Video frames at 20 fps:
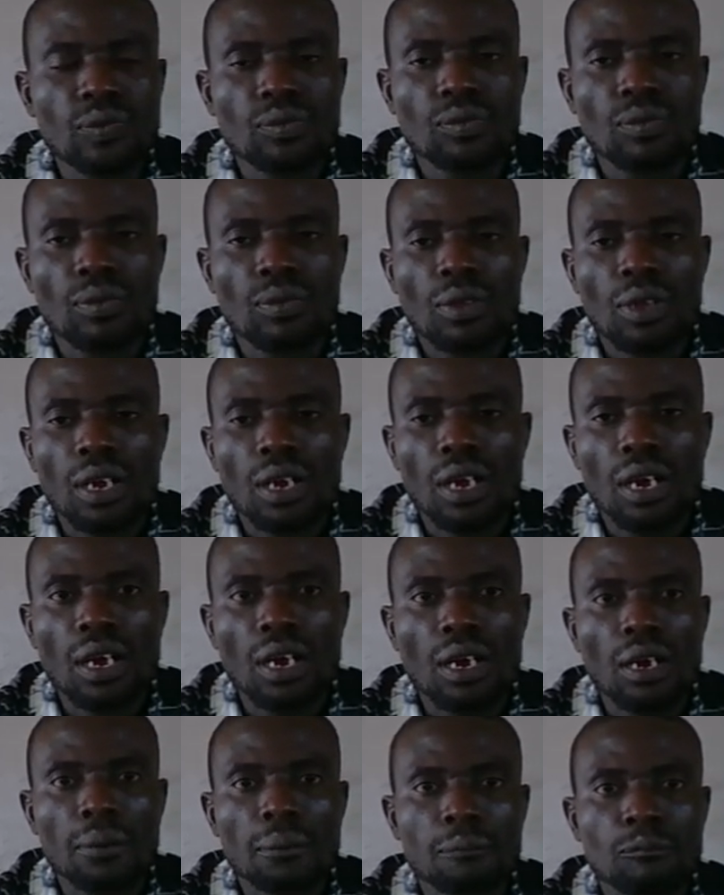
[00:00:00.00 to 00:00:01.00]

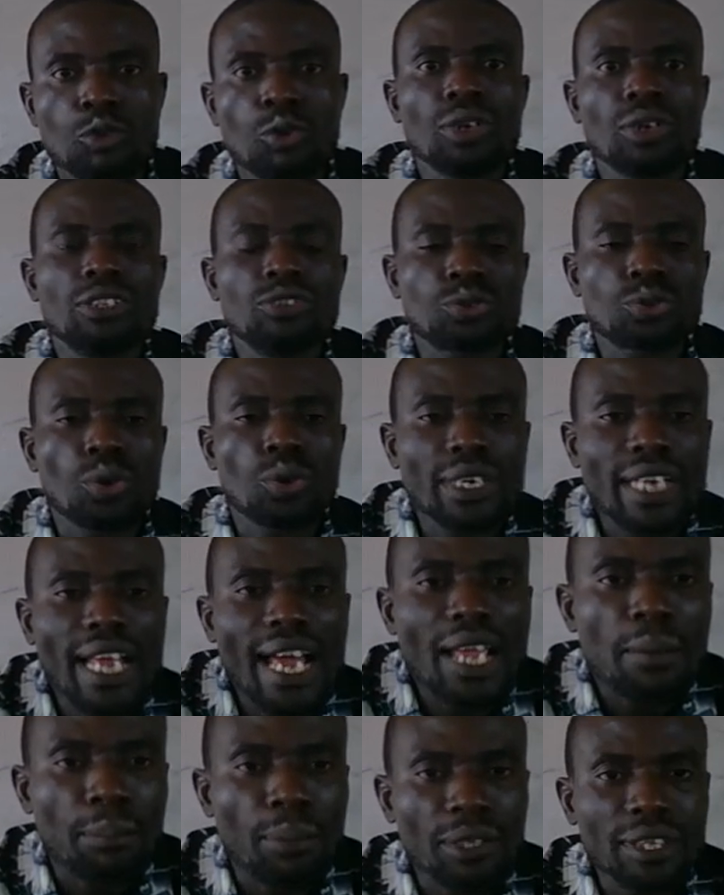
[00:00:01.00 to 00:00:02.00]
go into other
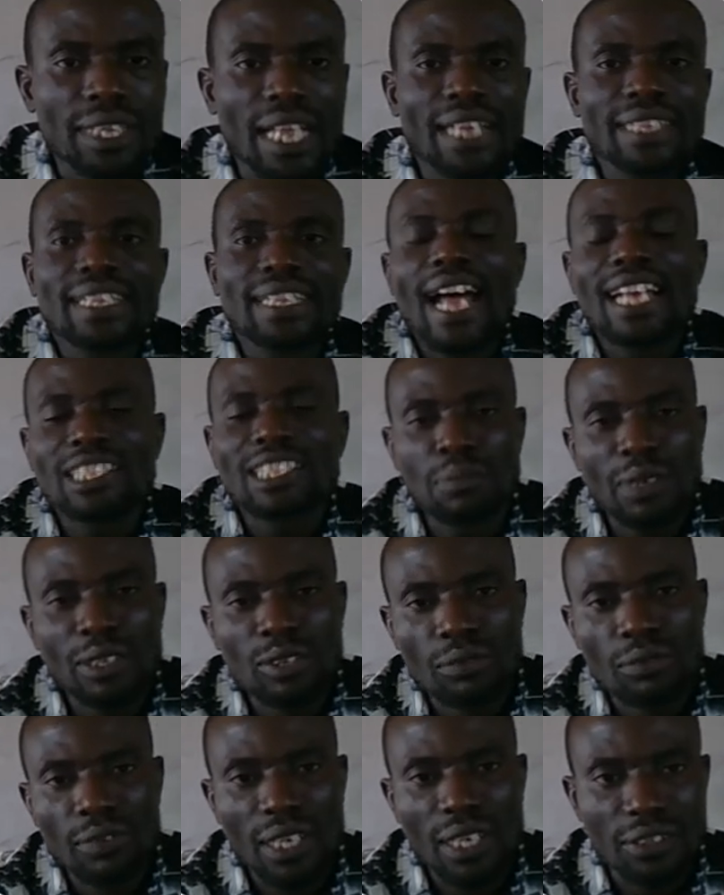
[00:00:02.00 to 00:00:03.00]
important aspect
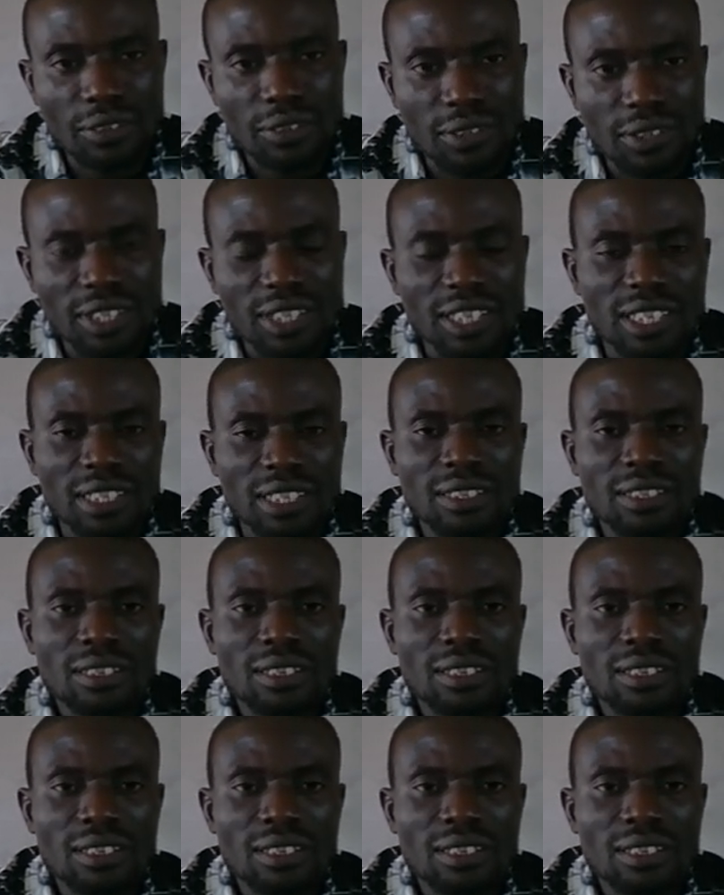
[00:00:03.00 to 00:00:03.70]
of electricity.